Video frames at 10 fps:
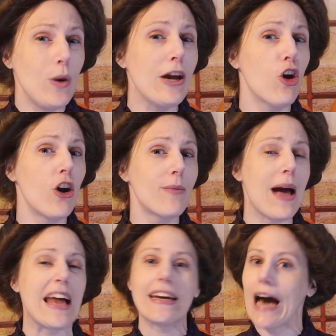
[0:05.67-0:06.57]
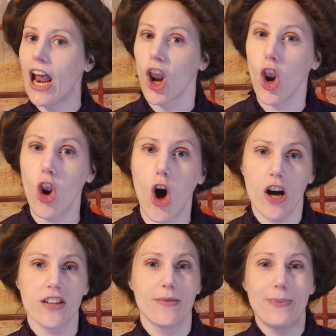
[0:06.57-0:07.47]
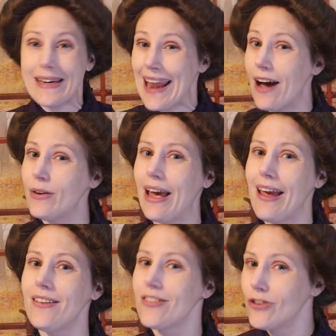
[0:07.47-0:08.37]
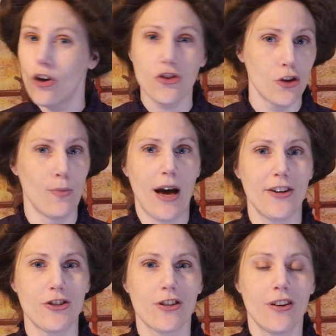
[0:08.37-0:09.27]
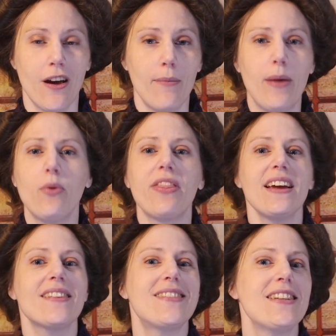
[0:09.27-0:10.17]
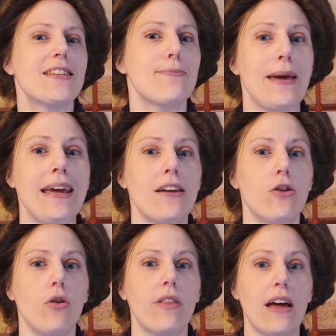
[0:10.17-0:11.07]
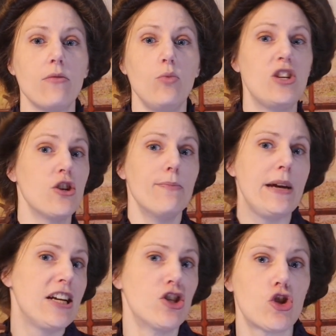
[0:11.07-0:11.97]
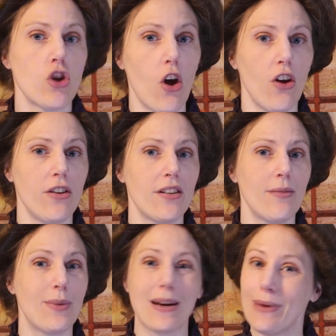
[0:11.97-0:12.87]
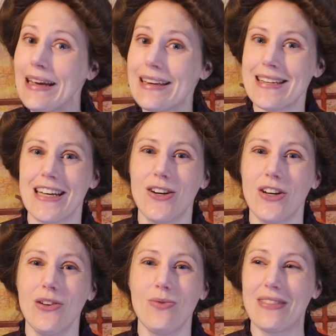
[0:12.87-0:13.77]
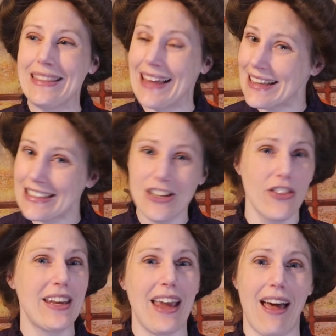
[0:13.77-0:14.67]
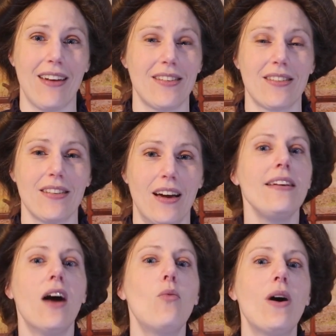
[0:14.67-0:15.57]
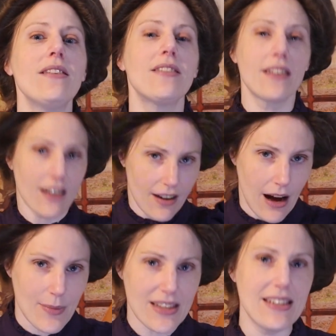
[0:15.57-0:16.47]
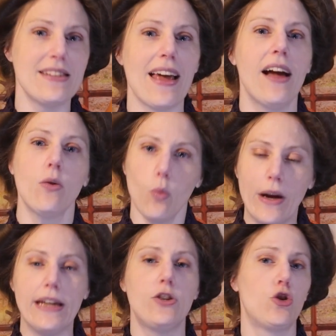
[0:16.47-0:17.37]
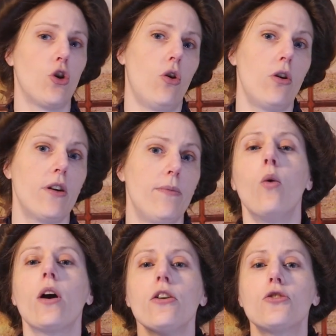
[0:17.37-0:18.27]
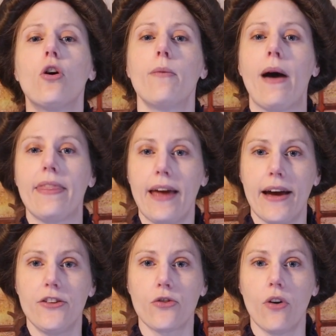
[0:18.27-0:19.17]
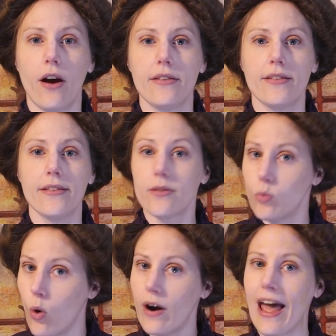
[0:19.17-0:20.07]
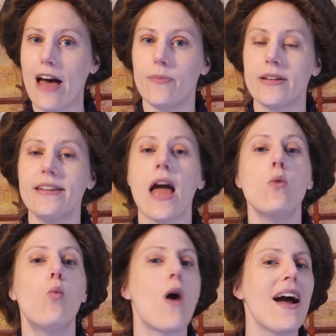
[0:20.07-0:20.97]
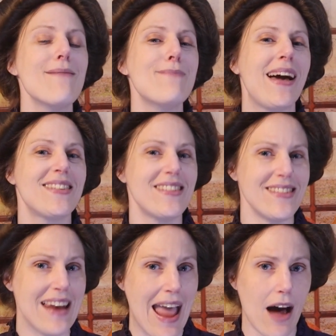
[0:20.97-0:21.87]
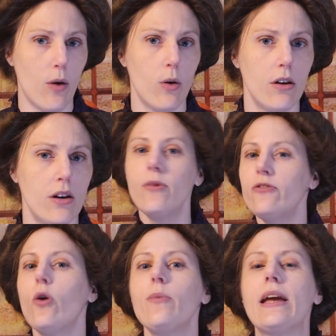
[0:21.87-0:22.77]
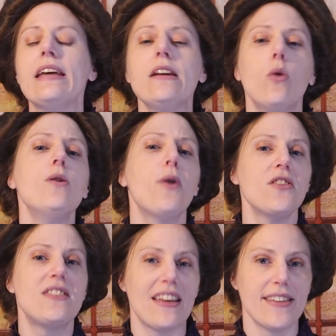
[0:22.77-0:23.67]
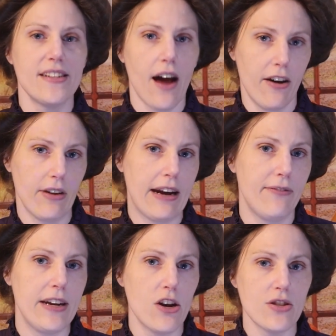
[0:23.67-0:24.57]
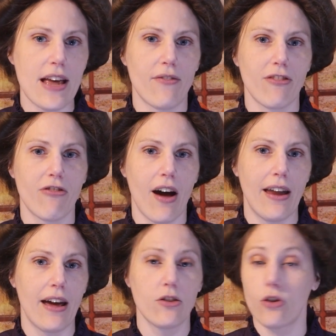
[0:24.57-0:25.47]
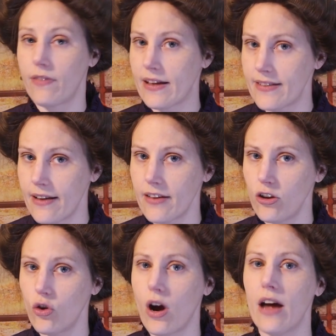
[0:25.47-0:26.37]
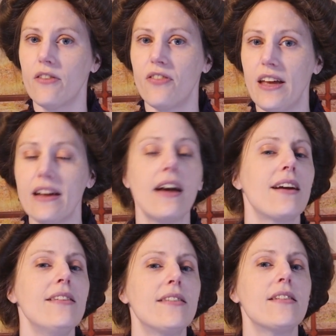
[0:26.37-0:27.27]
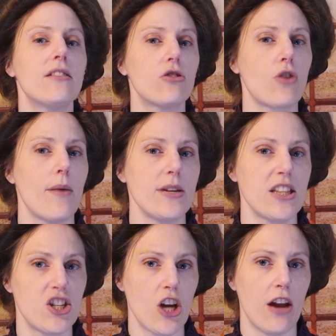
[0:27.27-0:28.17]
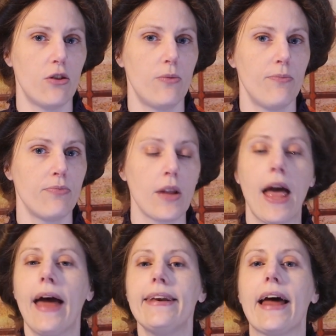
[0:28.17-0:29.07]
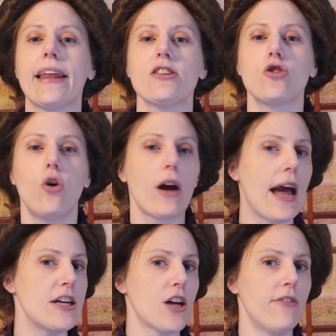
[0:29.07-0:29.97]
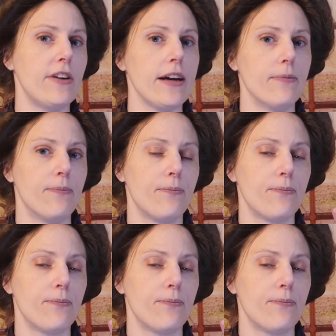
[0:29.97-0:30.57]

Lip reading: we heard about it a lot, but nowadays, not so much. People think it's disappeared or that we shouldn't be concerned, but I'm here to tell you that's not the case. Young ones, come and sit down, we need to talk. We're going to talk about the AIDS crisis, what happened, and why it matters now. Before we begin, we post death and dying related videos every Friday, so if that sounds like your kind of thing, consider subscribing to the channel. Now let's talk HIV.